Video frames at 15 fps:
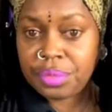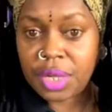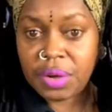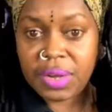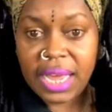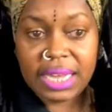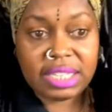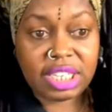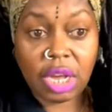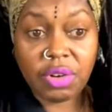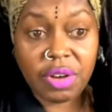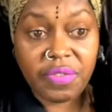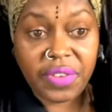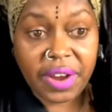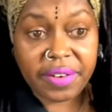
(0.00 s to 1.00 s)
Okay, so
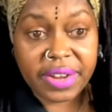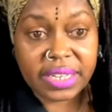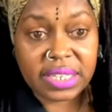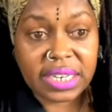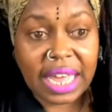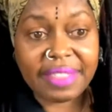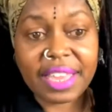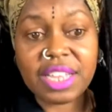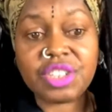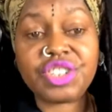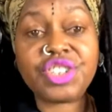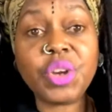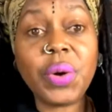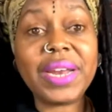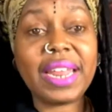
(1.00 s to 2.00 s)
nefarious. Now, the
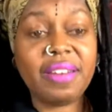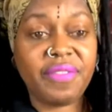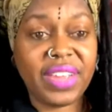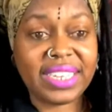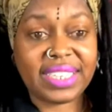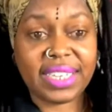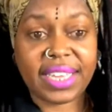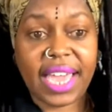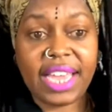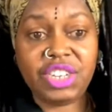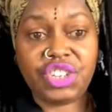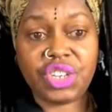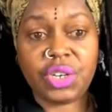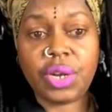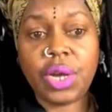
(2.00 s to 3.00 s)
ensuing
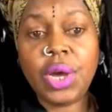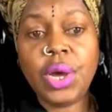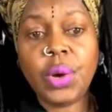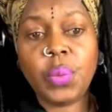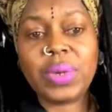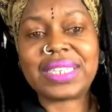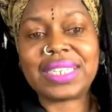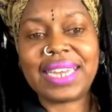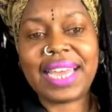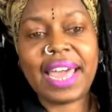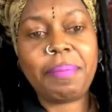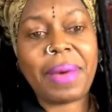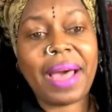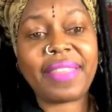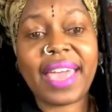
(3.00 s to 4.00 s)
investigation was
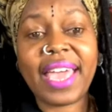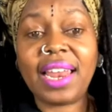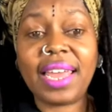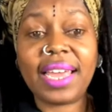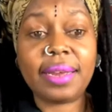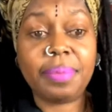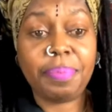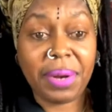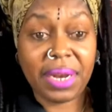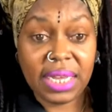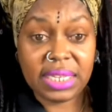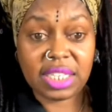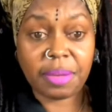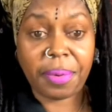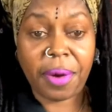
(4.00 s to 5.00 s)
led by the LA
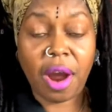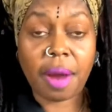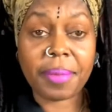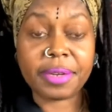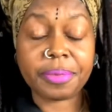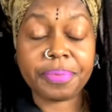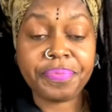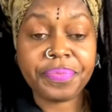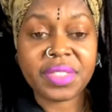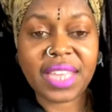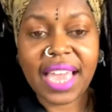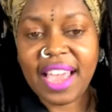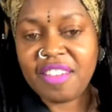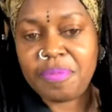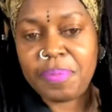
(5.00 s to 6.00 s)
Police Department. The
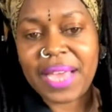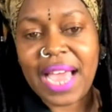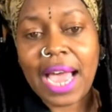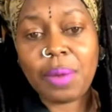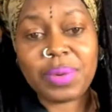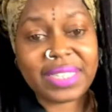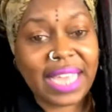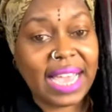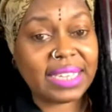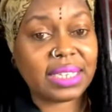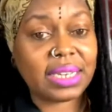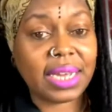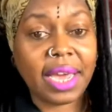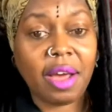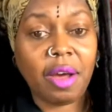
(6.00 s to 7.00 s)
FBI was asked
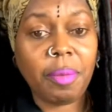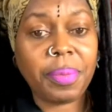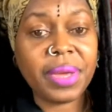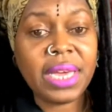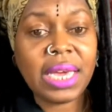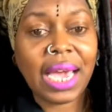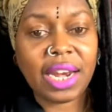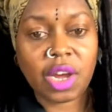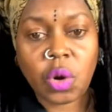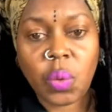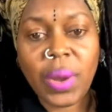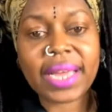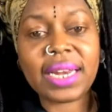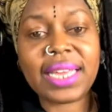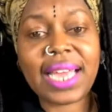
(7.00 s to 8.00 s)
to help, and it
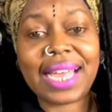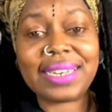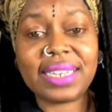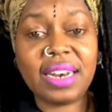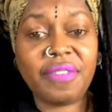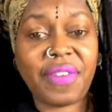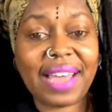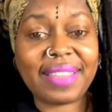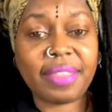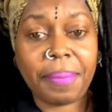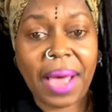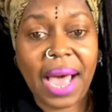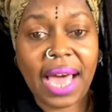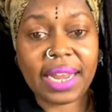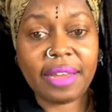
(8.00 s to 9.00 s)
quickly identified the
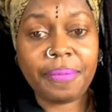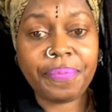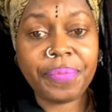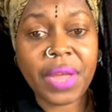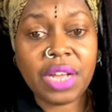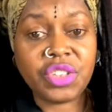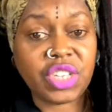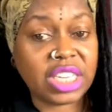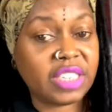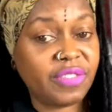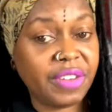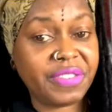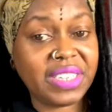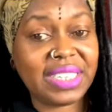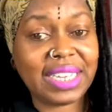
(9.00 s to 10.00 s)
body just
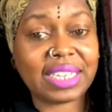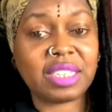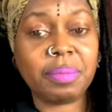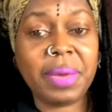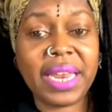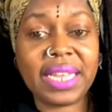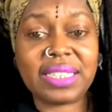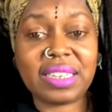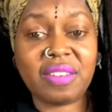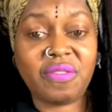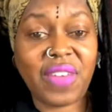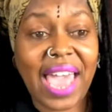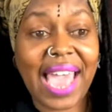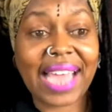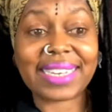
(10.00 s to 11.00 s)
56 minutes, in
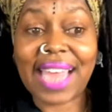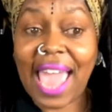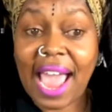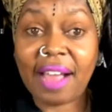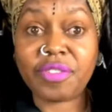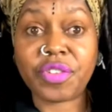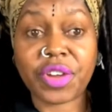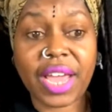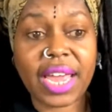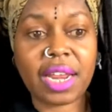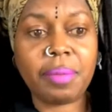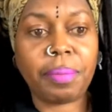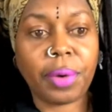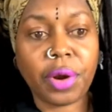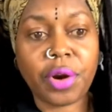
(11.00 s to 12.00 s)
fact, after
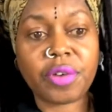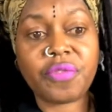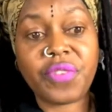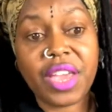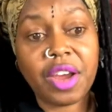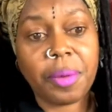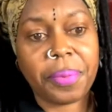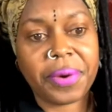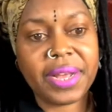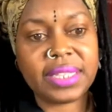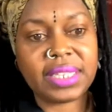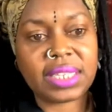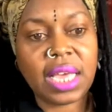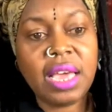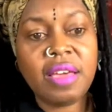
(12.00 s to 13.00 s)
getting blurred
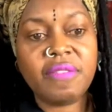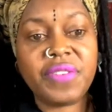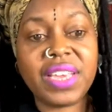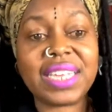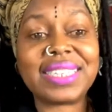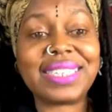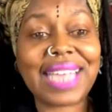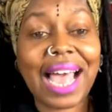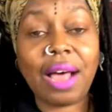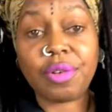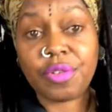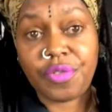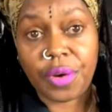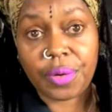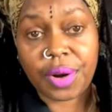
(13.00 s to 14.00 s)
fingerprints via
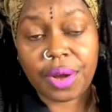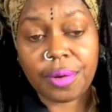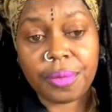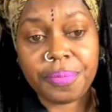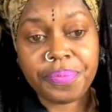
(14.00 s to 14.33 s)
sound photo,